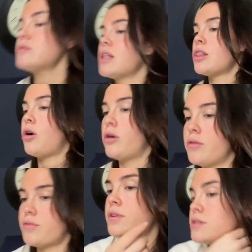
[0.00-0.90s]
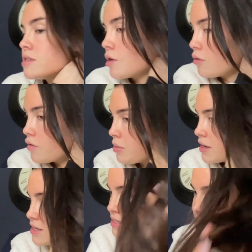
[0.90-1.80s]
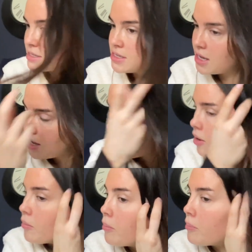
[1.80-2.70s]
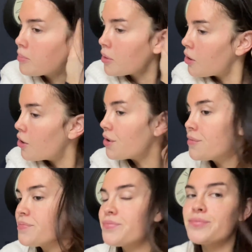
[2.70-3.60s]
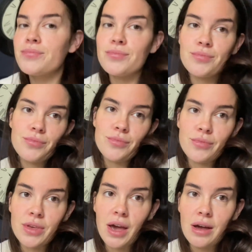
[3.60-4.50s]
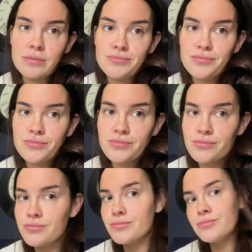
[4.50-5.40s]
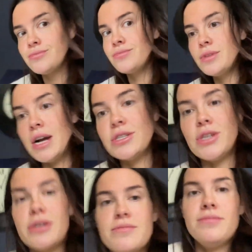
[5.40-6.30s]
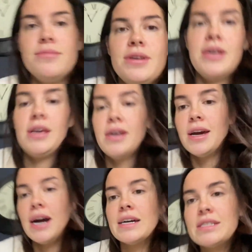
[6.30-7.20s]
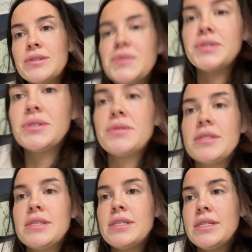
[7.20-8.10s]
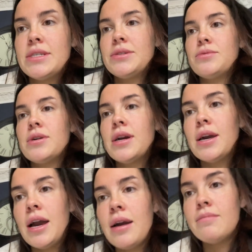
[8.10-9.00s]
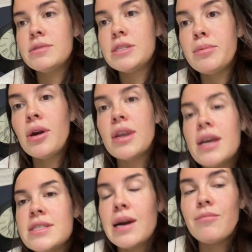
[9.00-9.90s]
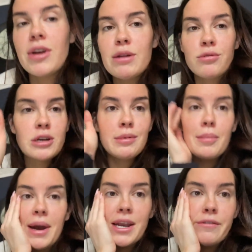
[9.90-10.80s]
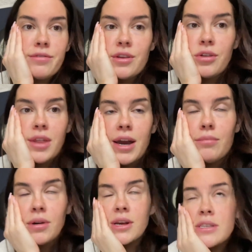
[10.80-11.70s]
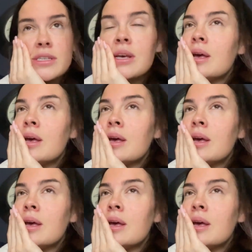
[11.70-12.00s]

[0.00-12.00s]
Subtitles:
with a lot of sofa places, but yeah, I don't know what to do. To be honest, I'm really worried about buying everything online because